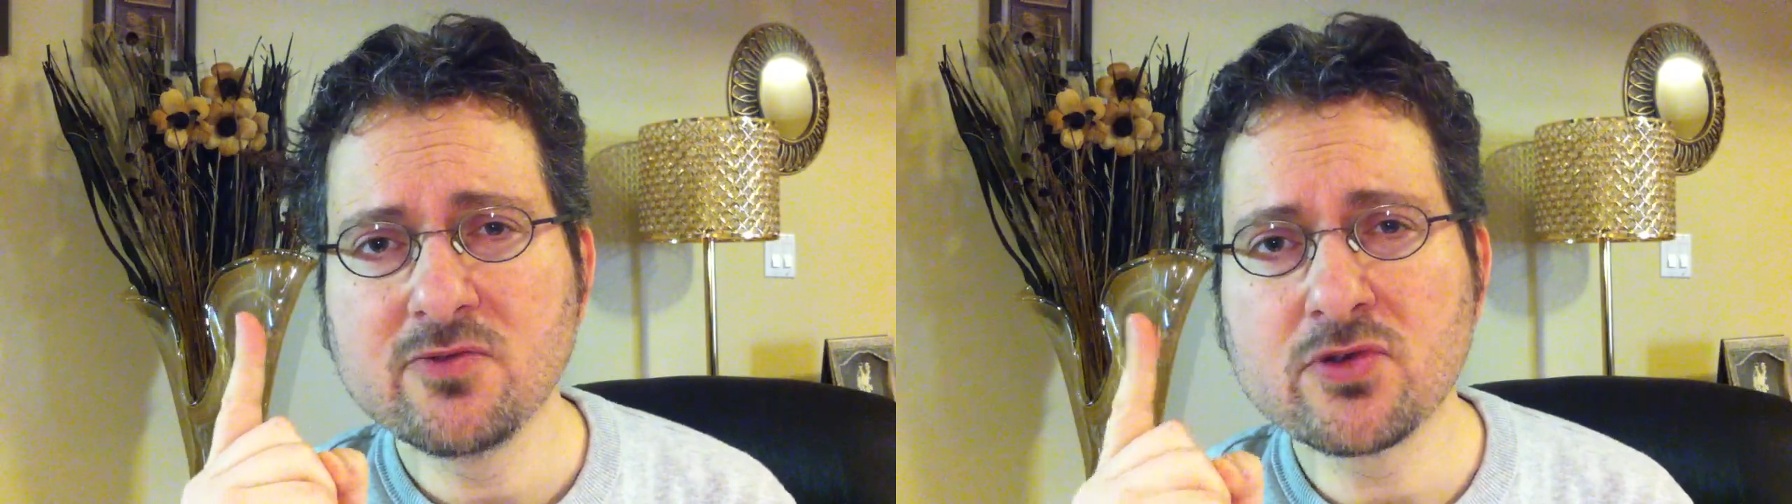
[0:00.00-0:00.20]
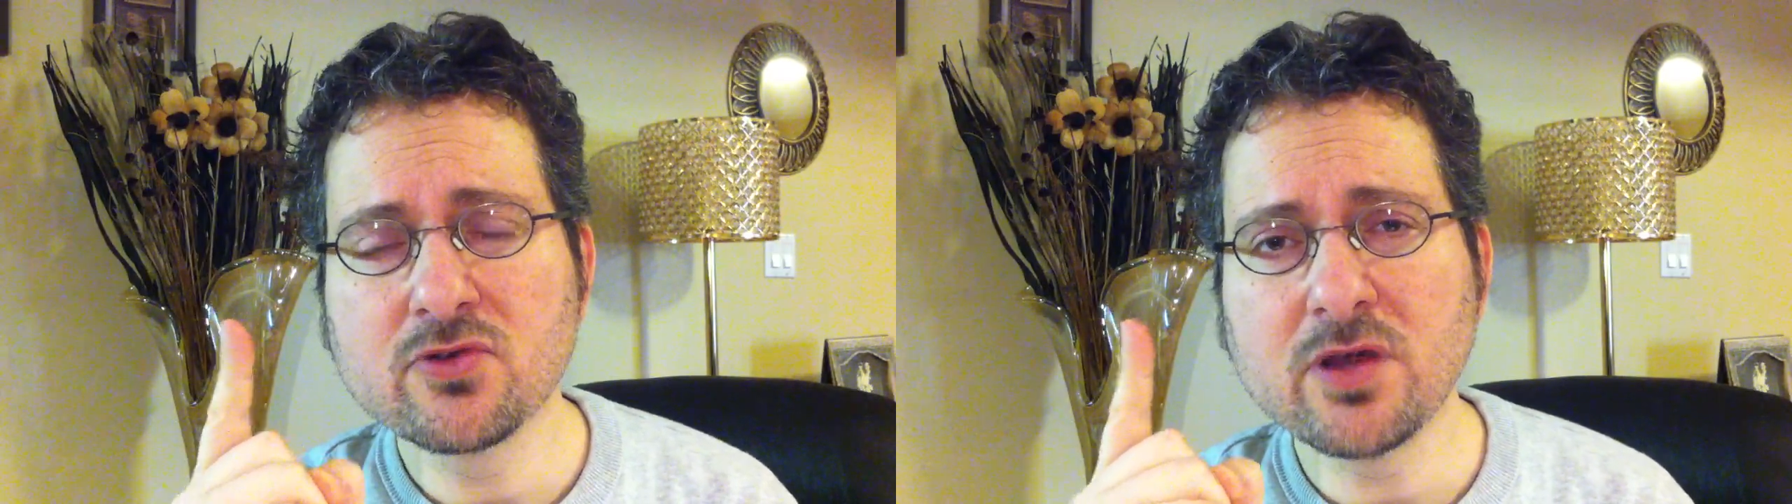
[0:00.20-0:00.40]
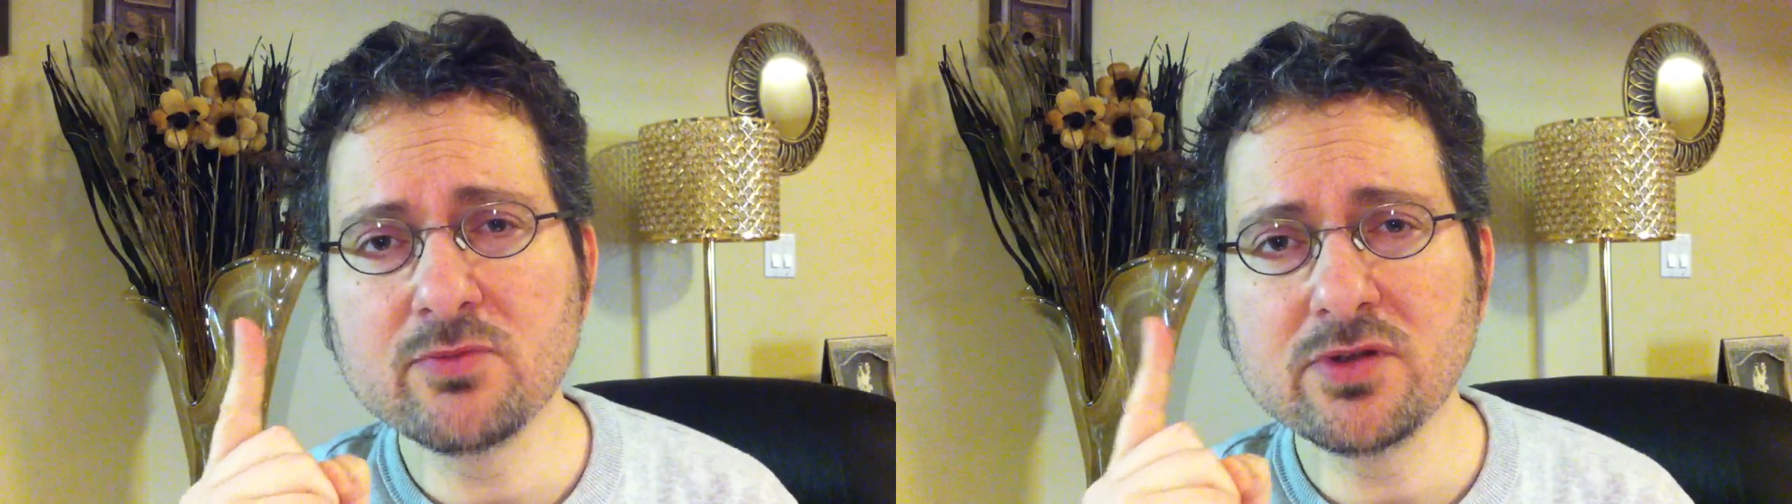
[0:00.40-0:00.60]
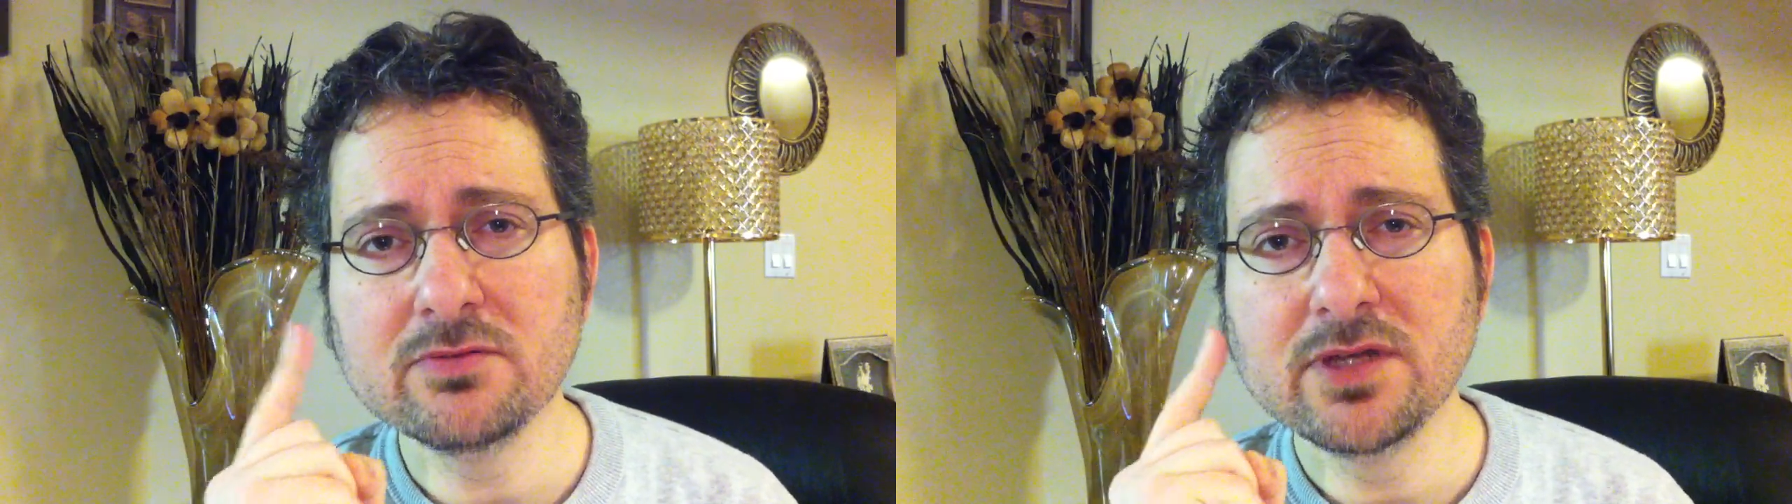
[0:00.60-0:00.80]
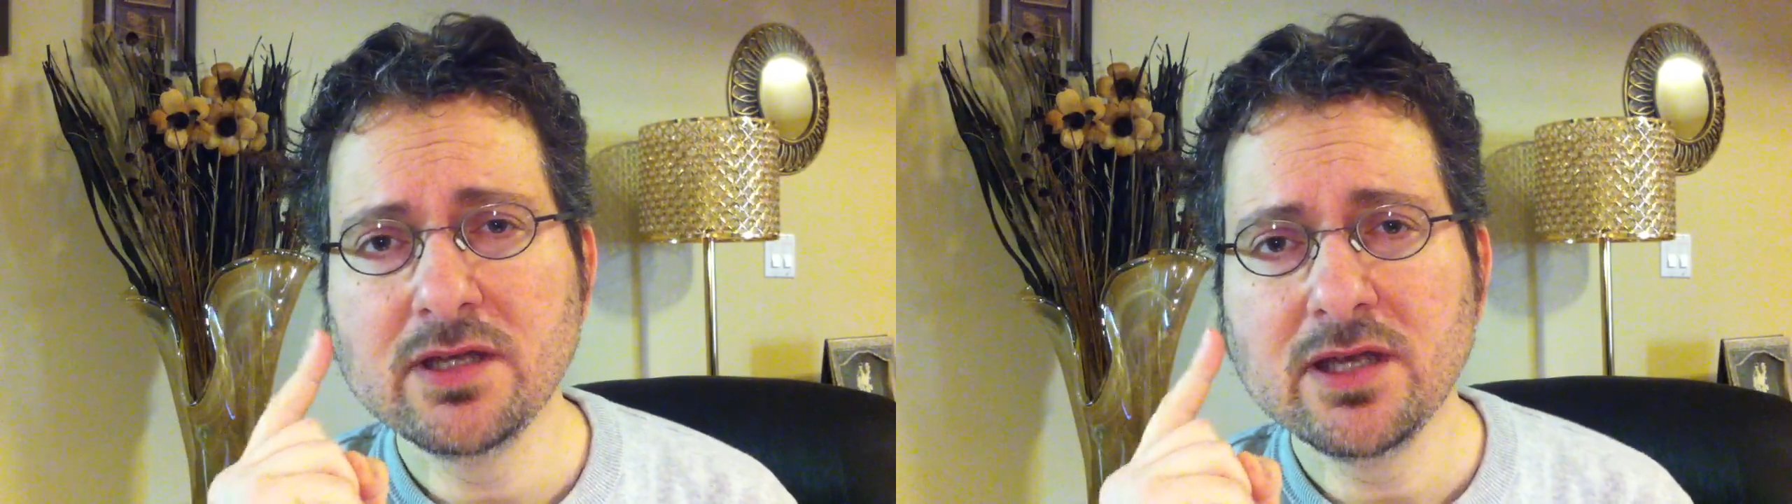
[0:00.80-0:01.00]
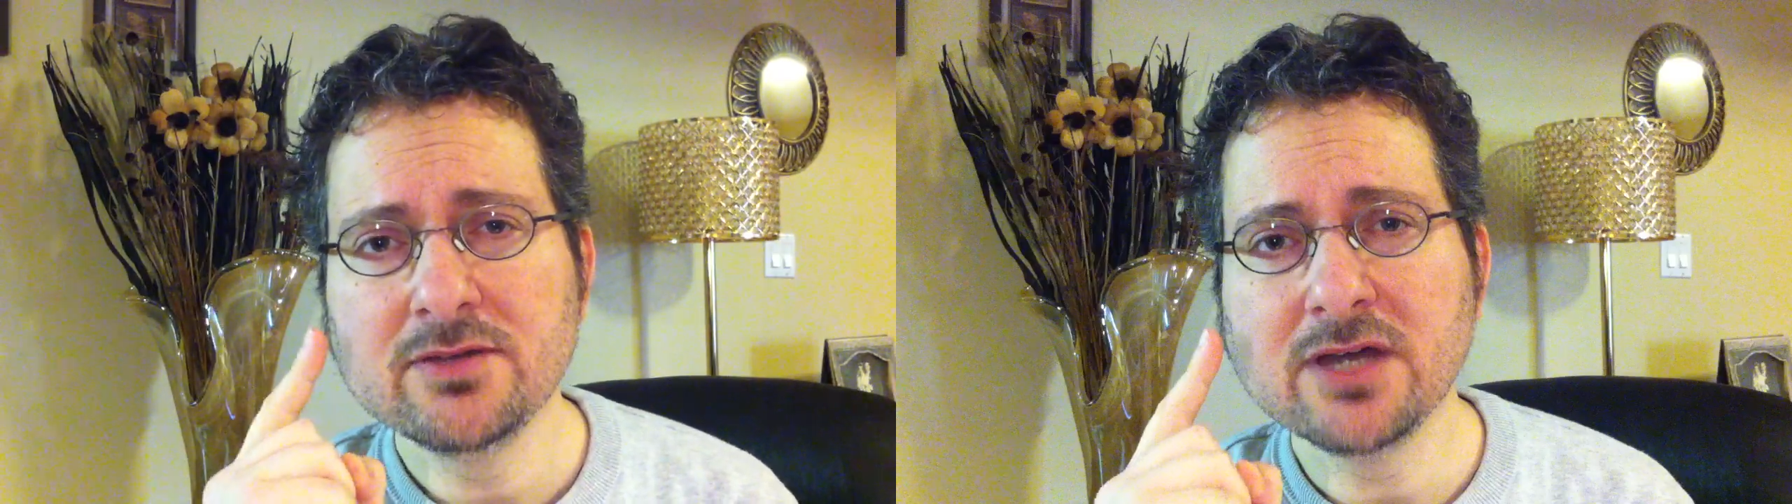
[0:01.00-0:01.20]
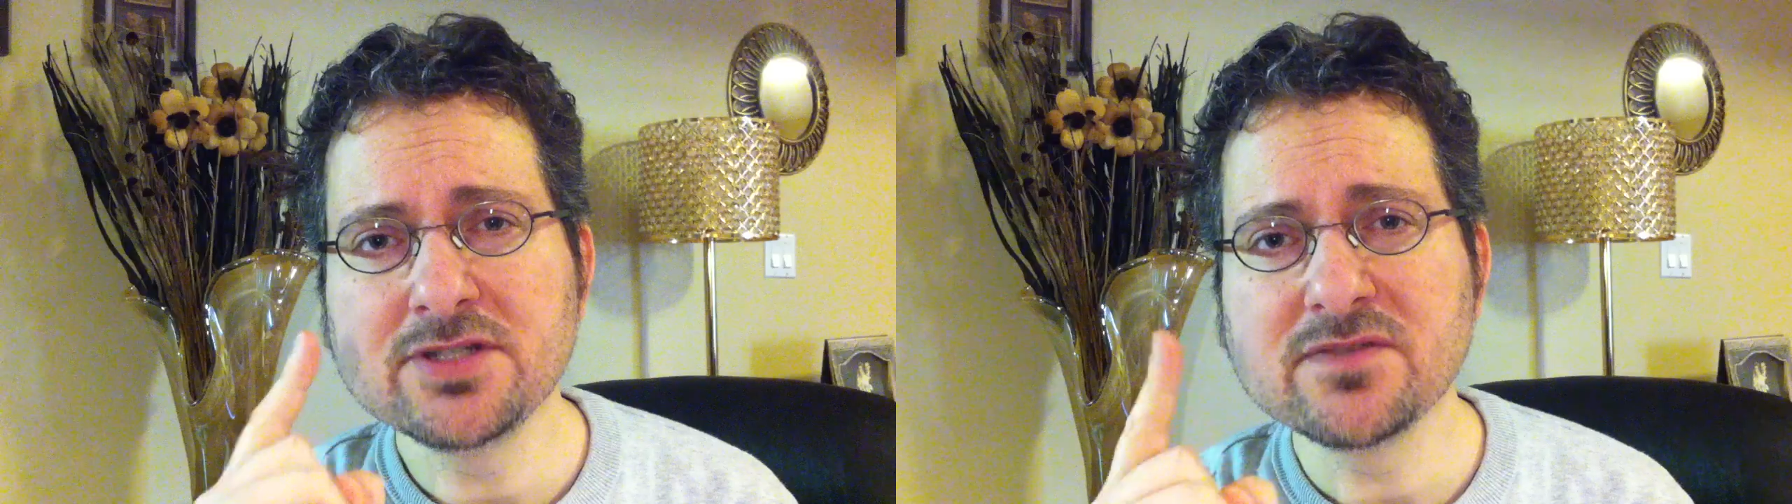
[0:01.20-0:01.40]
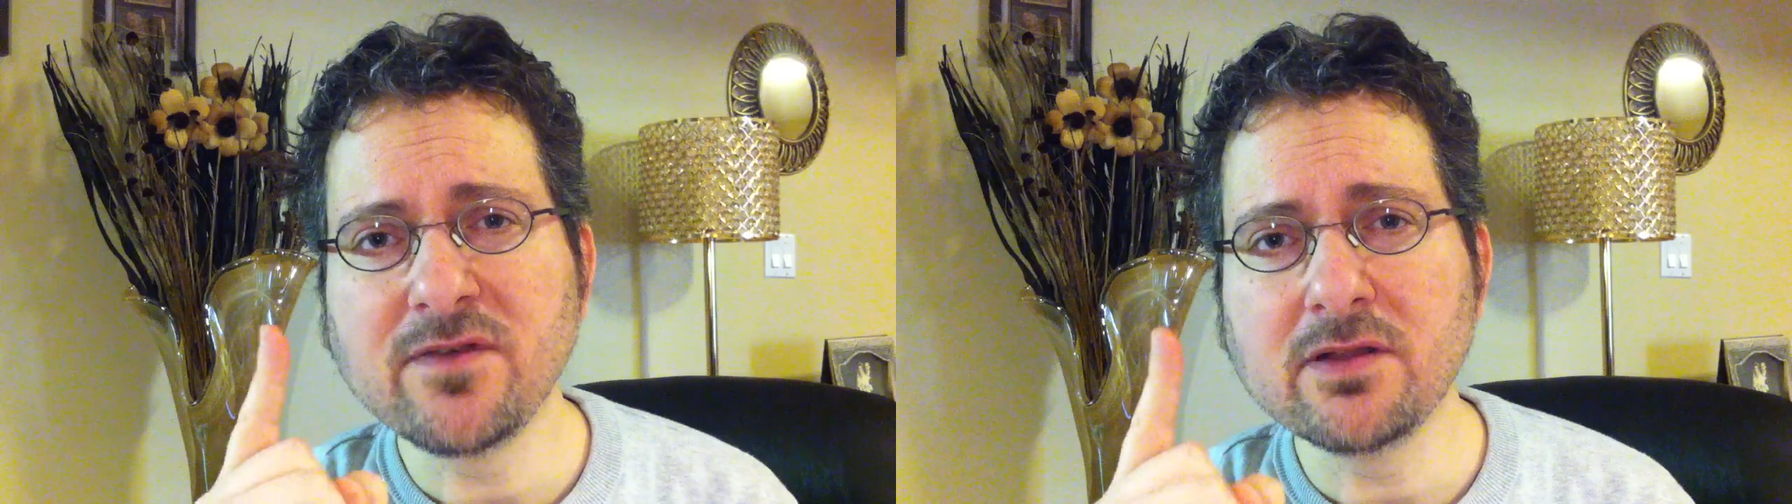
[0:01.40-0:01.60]
We'll crumble.
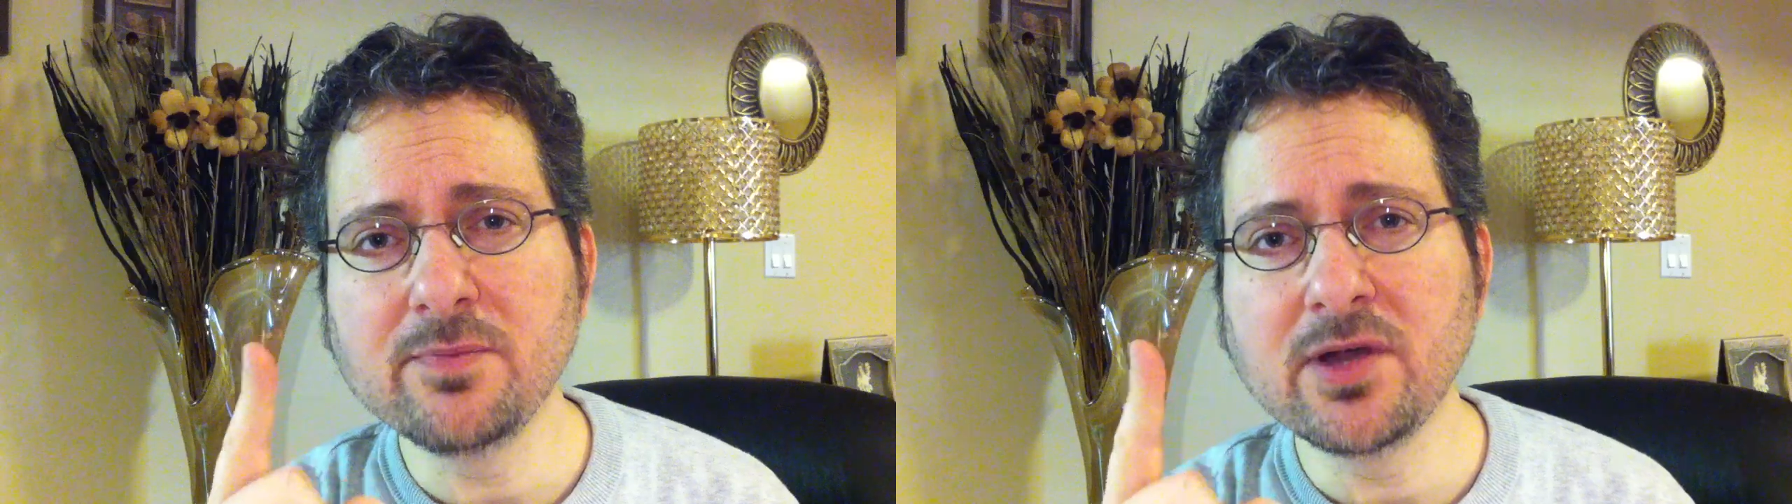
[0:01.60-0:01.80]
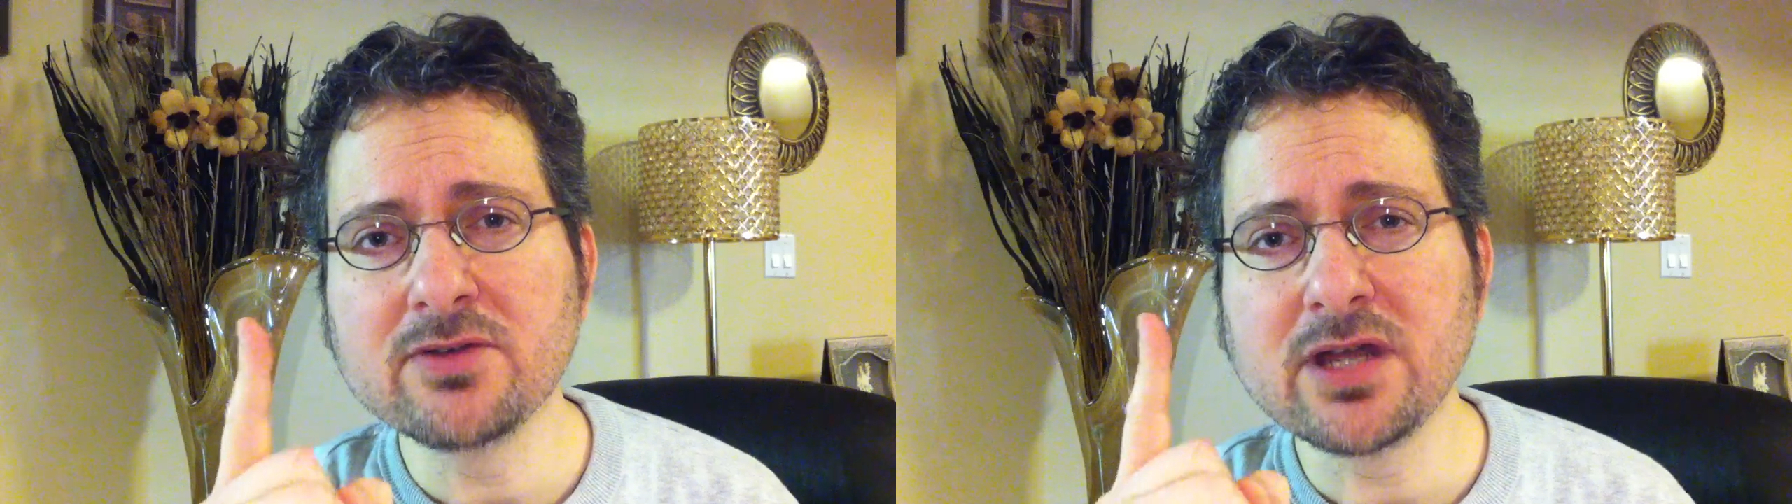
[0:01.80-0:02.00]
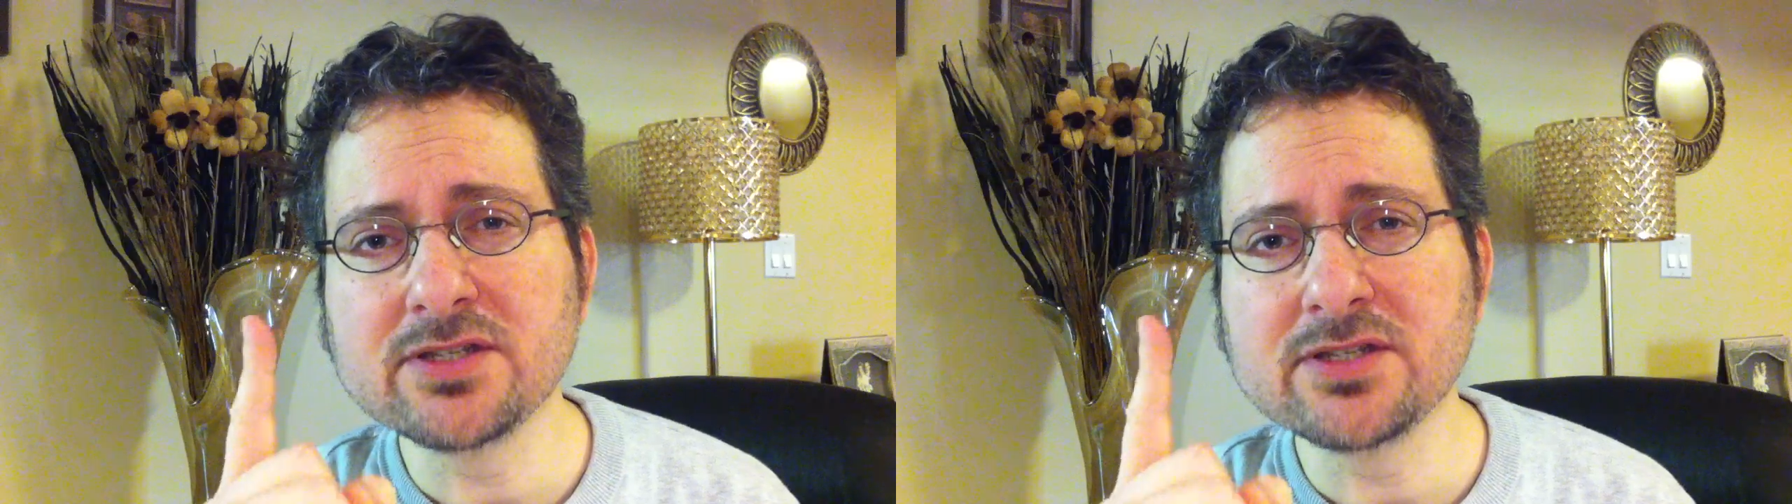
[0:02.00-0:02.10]
Not just fall apart,